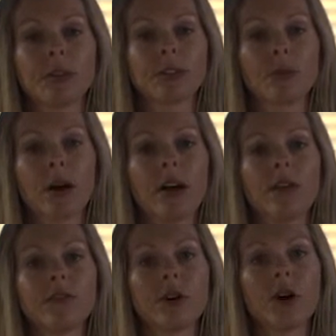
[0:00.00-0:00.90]
as well
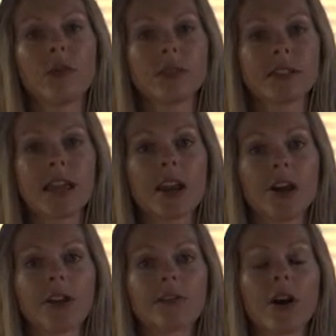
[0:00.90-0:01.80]
for always
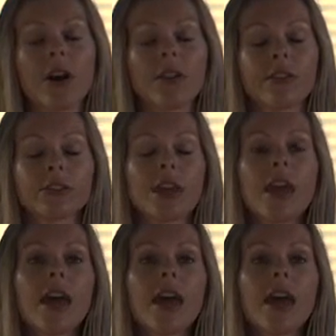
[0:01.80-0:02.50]
caring for others.